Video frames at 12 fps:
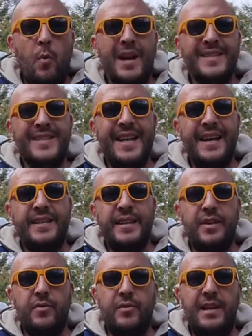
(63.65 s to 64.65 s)
When
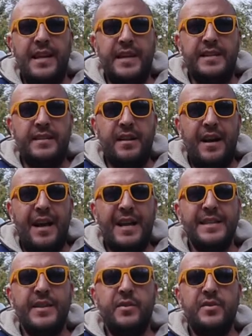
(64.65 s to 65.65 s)
starting your list,
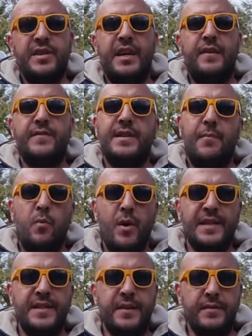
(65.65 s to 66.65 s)
ask yourself some
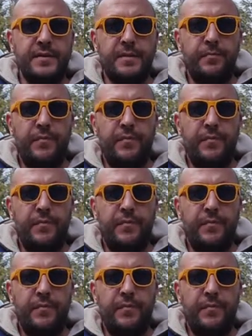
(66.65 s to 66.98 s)
questions.